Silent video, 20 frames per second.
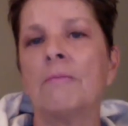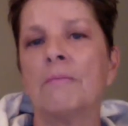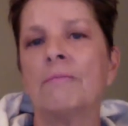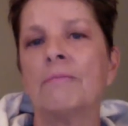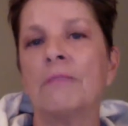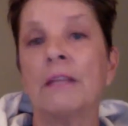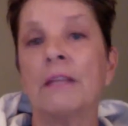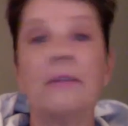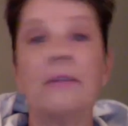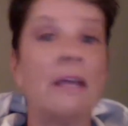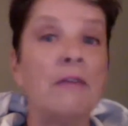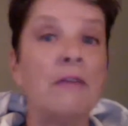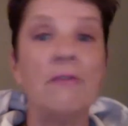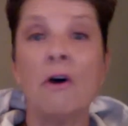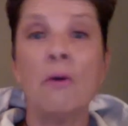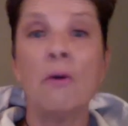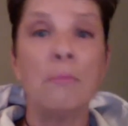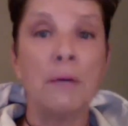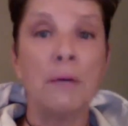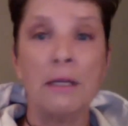that they've
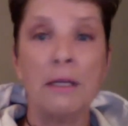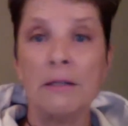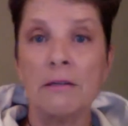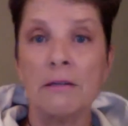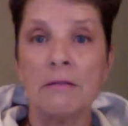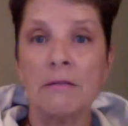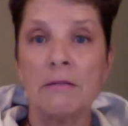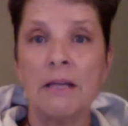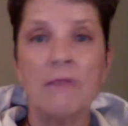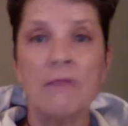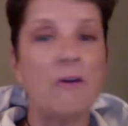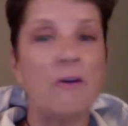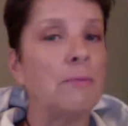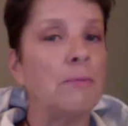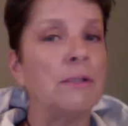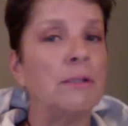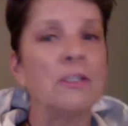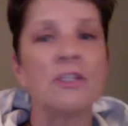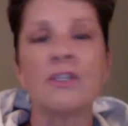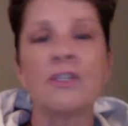opened. They've
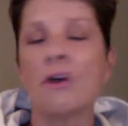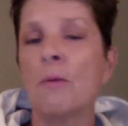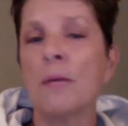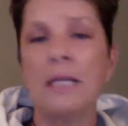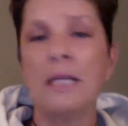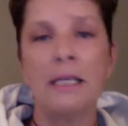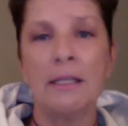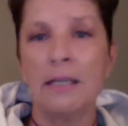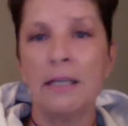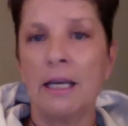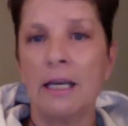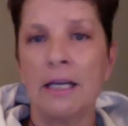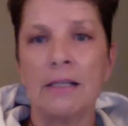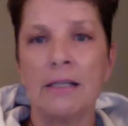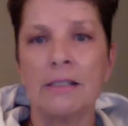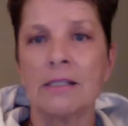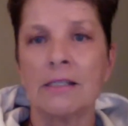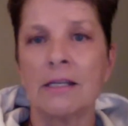opened so many things.